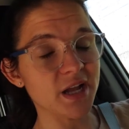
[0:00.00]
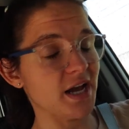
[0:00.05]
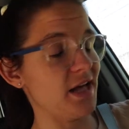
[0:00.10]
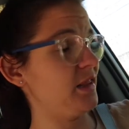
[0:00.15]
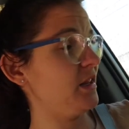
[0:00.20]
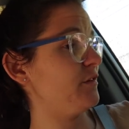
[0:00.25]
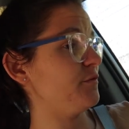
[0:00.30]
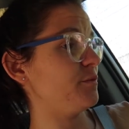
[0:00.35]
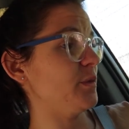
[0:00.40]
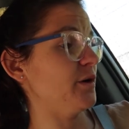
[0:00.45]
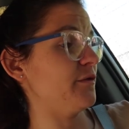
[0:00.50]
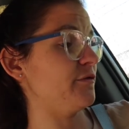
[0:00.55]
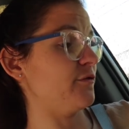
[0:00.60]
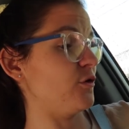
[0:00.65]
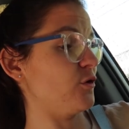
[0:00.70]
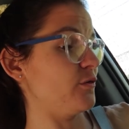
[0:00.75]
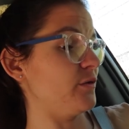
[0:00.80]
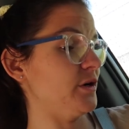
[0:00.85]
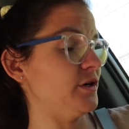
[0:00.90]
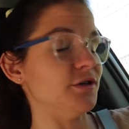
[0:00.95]
I love my
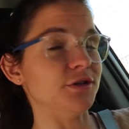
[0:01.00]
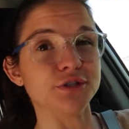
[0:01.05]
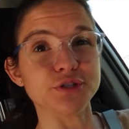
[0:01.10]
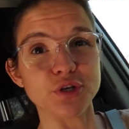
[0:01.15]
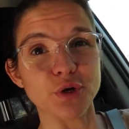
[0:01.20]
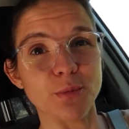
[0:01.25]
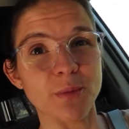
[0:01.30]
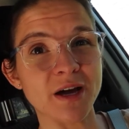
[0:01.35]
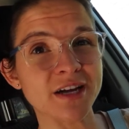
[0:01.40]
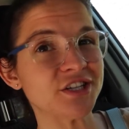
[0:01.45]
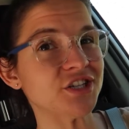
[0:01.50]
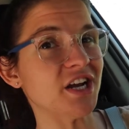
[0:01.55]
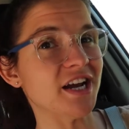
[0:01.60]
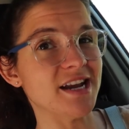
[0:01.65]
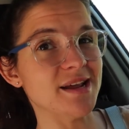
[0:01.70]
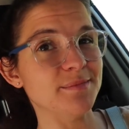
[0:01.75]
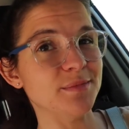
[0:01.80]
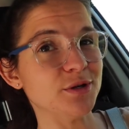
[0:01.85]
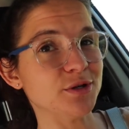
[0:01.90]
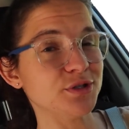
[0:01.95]
4Runner so much. I
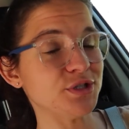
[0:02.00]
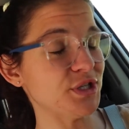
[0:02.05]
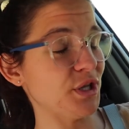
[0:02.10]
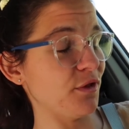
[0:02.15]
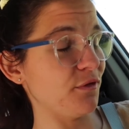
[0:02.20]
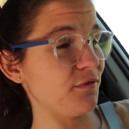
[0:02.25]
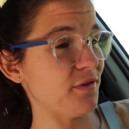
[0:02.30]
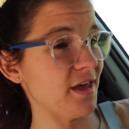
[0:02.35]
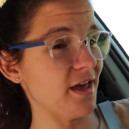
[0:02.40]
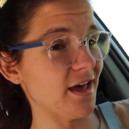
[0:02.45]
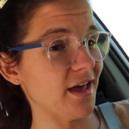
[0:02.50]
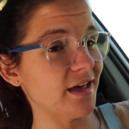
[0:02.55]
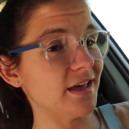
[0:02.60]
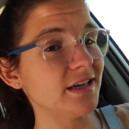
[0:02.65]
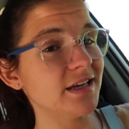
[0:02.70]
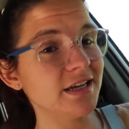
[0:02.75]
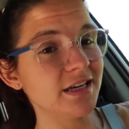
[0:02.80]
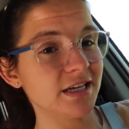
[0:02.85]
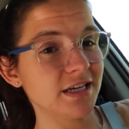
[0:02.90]
named her Sylvia.